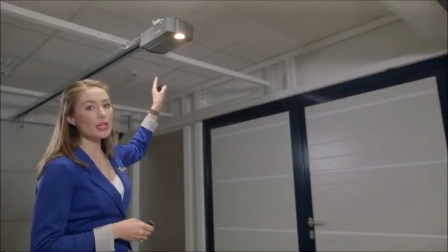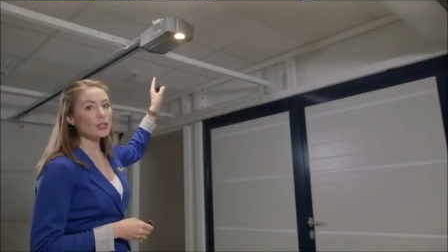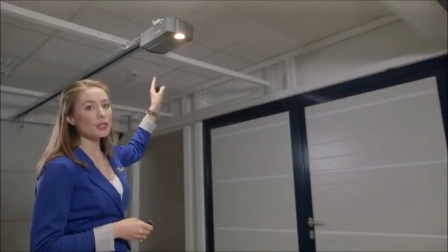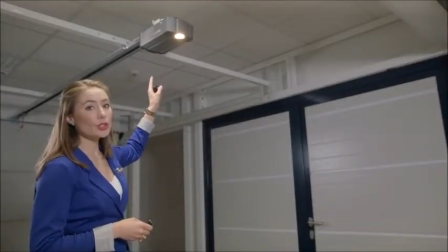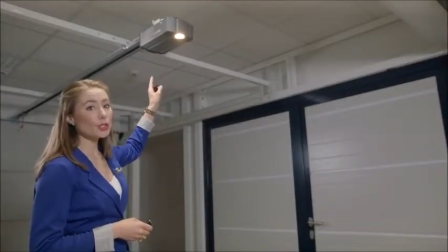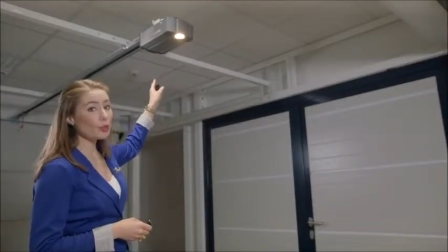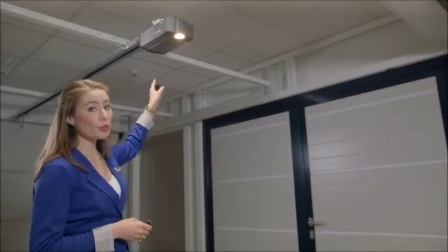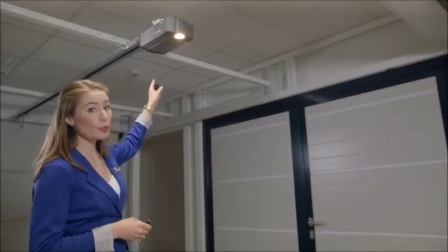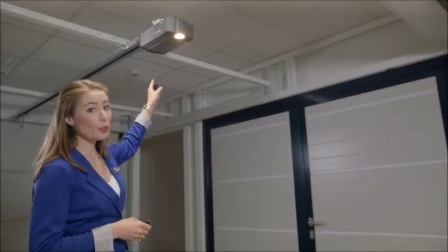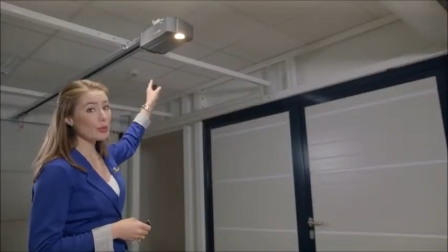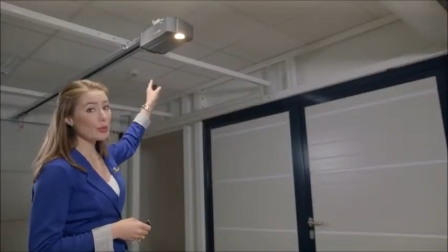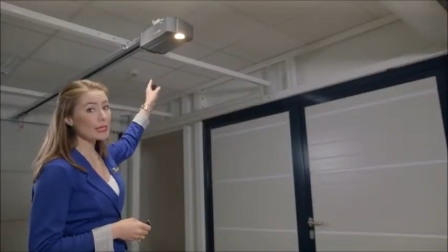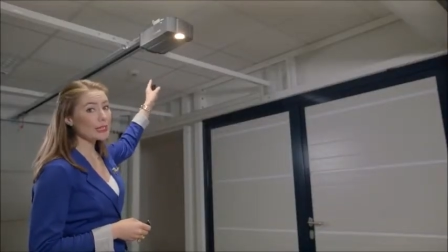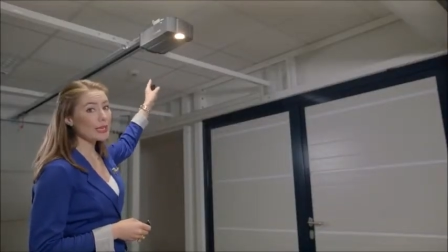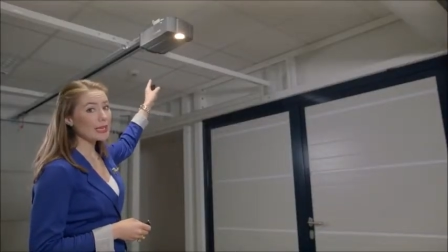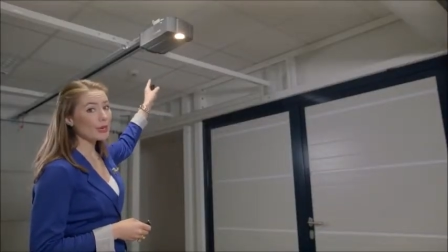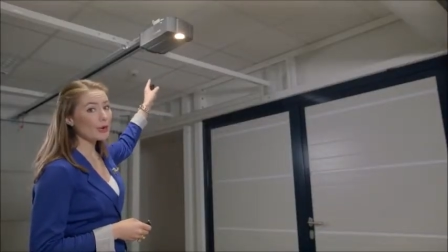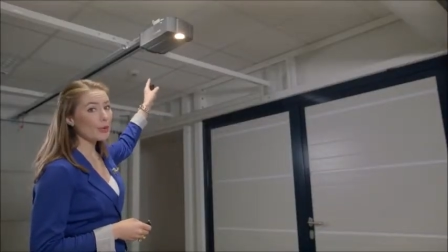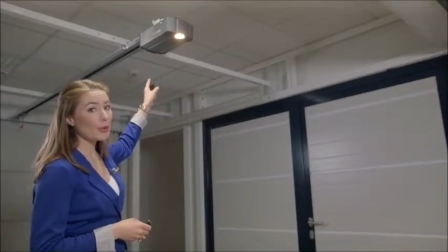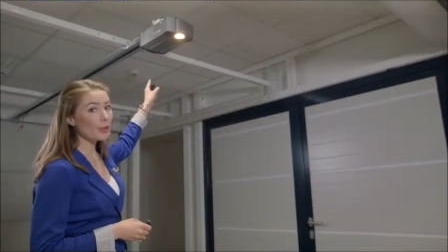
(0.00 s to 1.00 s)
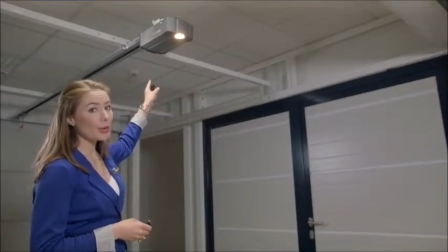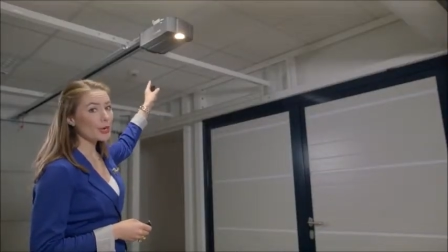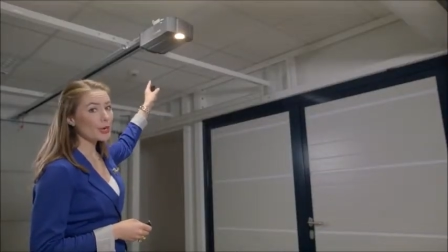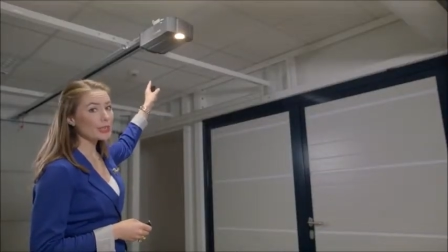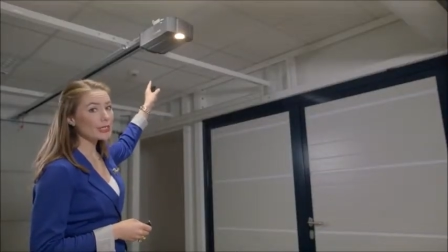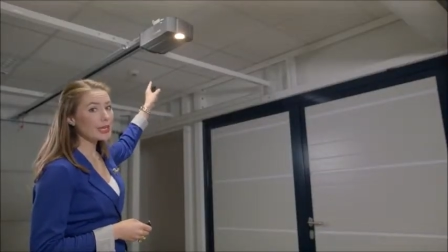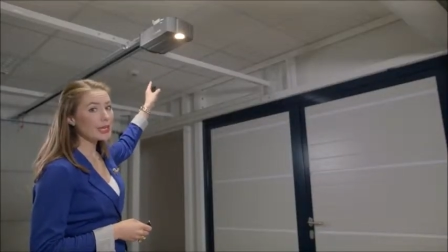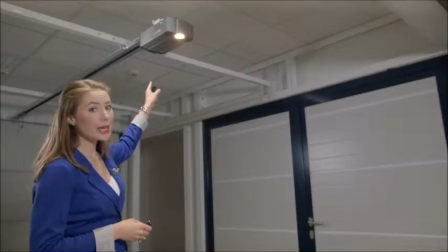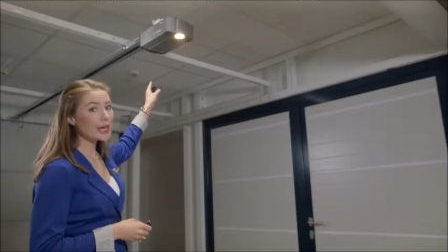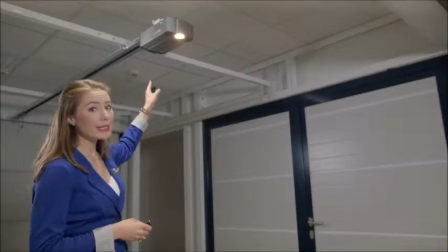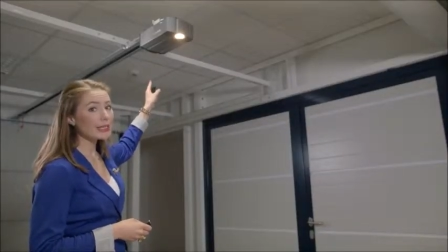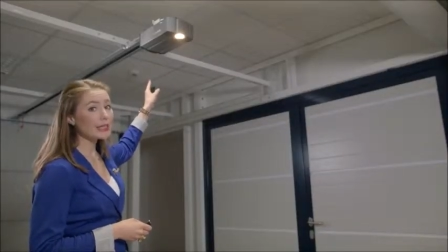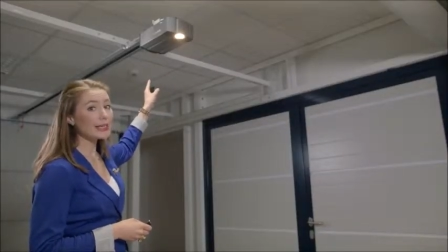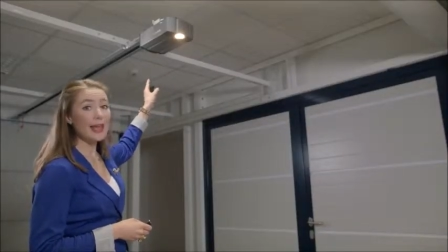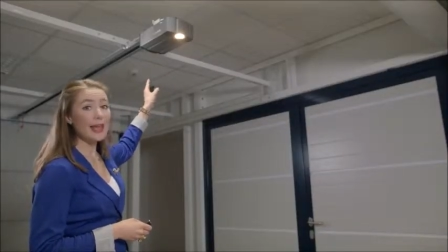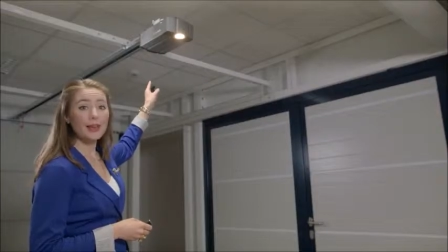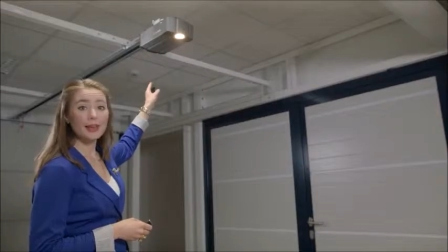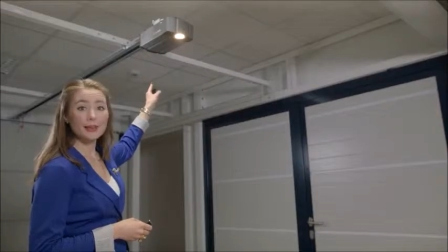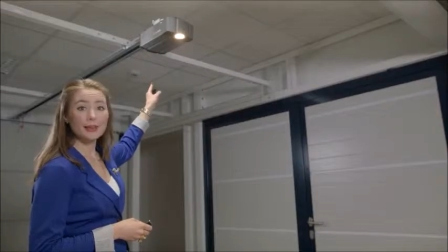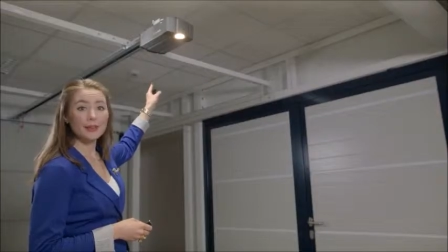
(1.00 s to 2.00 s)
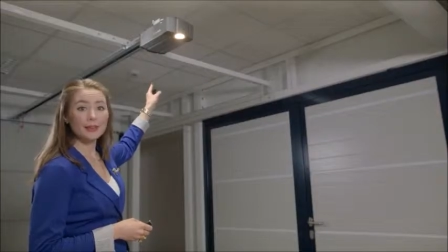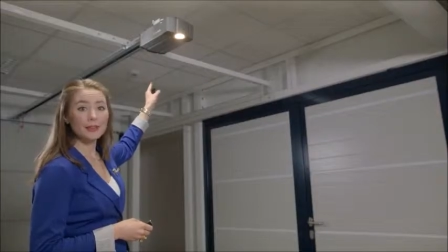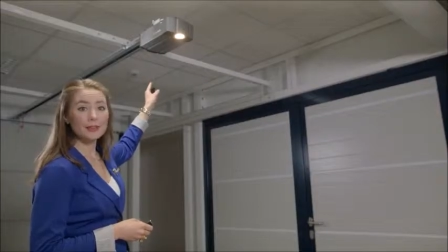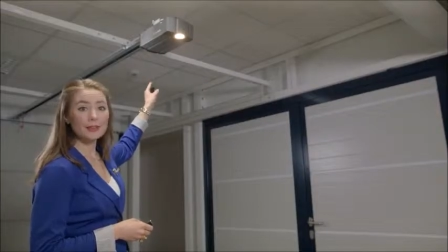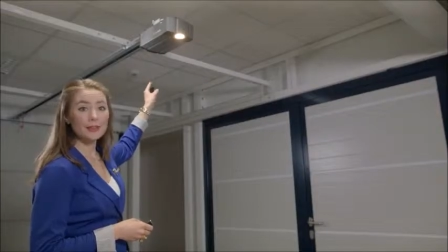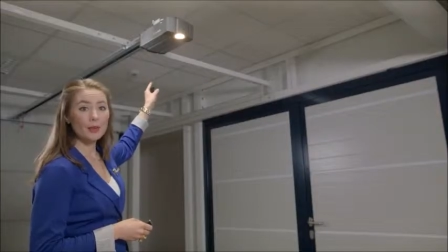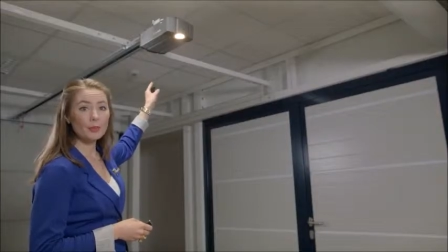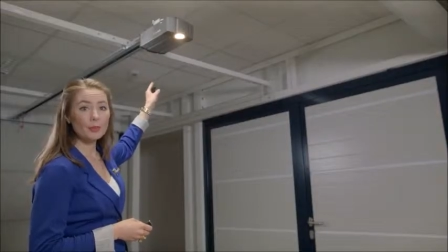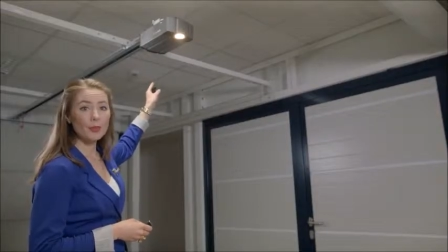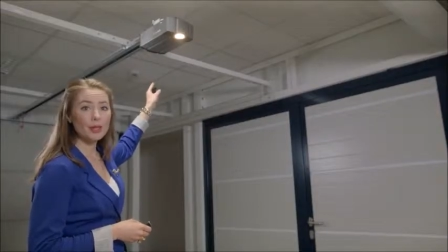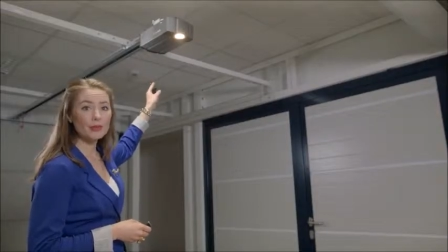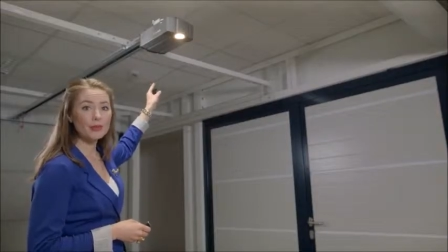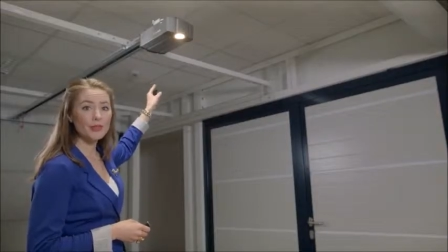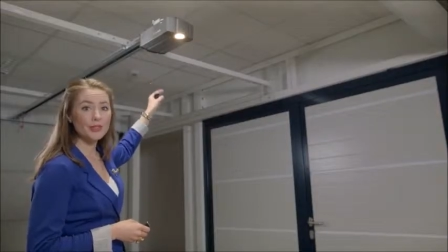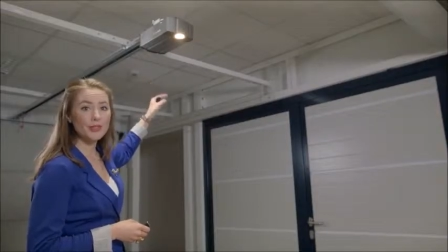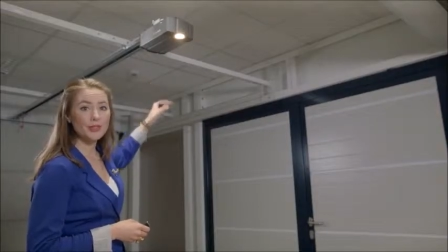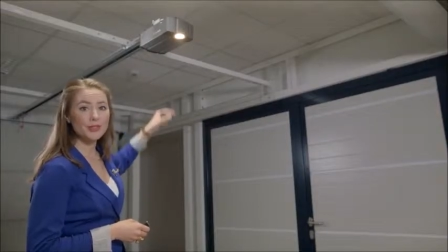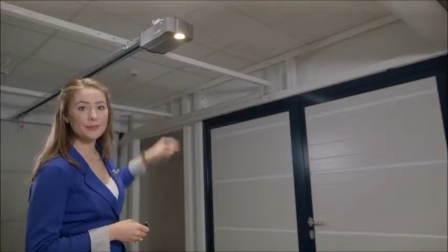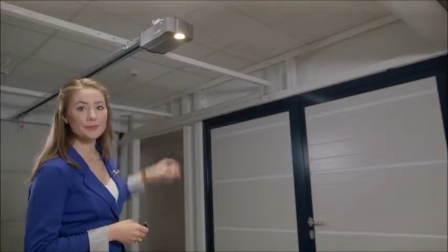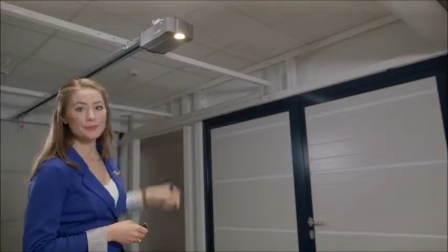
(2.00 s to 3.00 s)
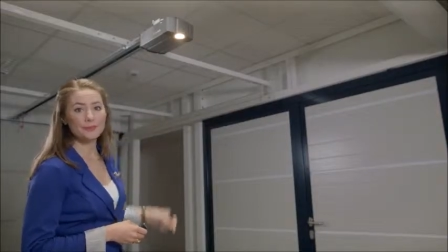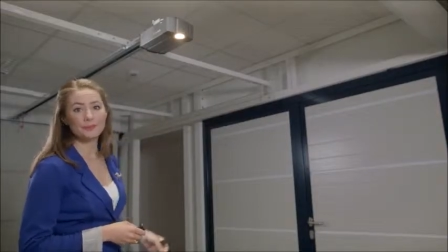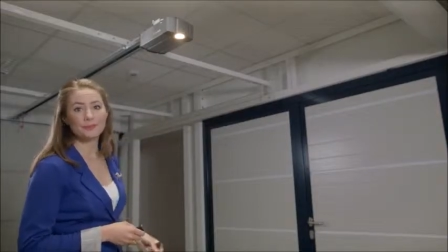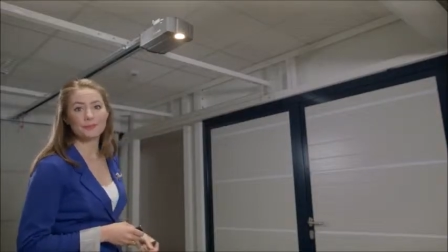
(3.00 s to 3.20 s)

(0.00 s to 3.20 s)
the SupraMatic operator has an elegant appearance.